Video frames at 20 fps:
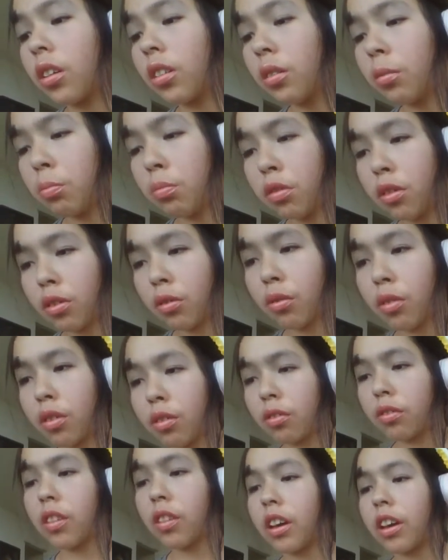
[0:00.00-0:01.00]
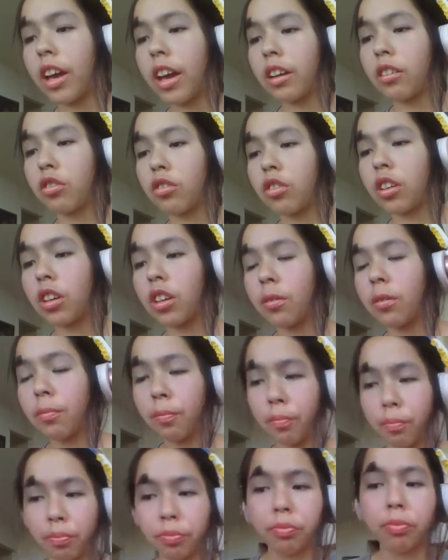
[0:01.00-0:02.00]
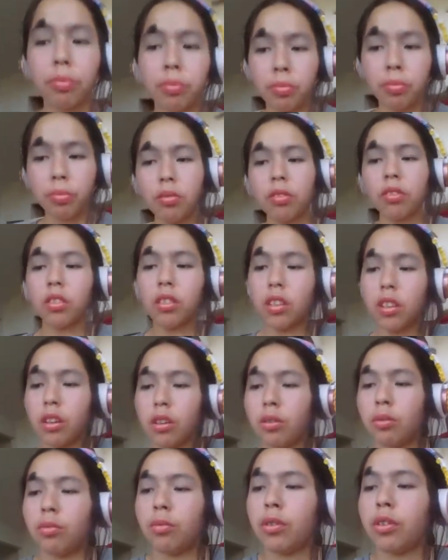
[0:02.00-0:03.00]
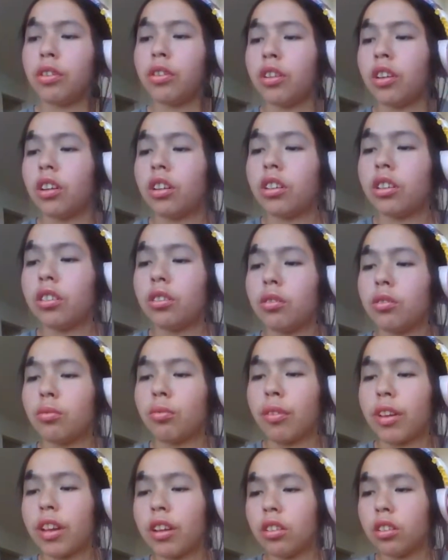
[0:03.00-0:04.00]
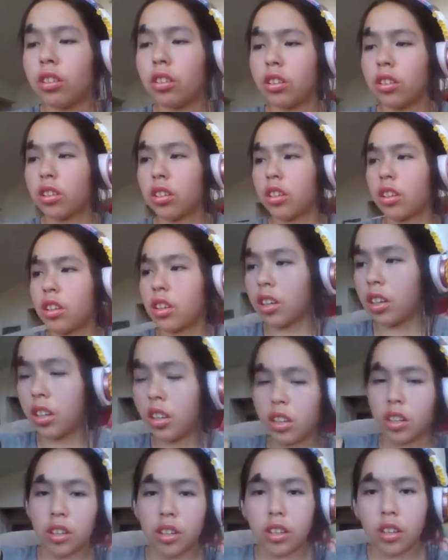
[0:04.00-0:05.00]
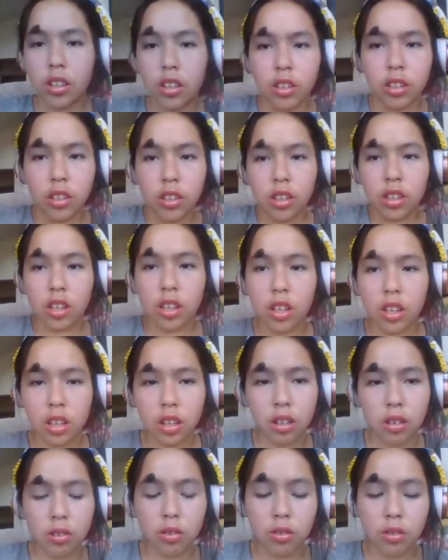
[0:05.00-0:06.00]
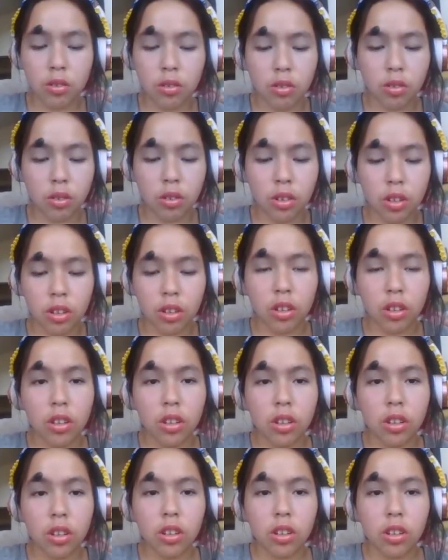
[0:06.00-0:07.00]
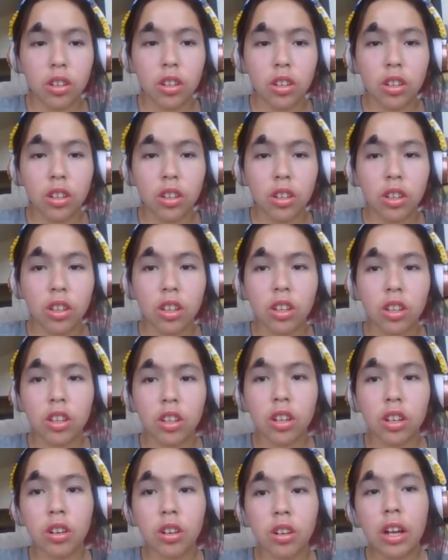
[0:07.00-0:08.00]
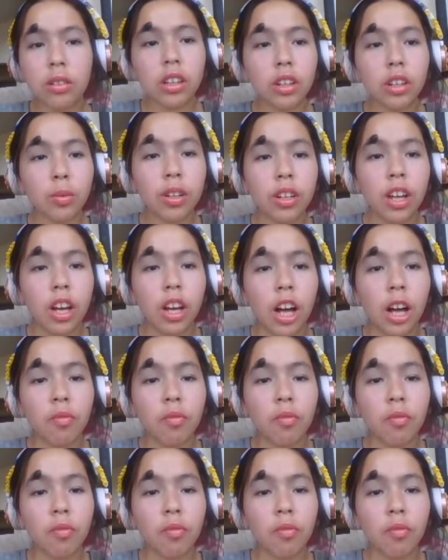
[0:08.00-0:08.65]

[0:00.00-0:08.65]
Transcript: murderers that actually were real. And hold on, I'm gonna look one up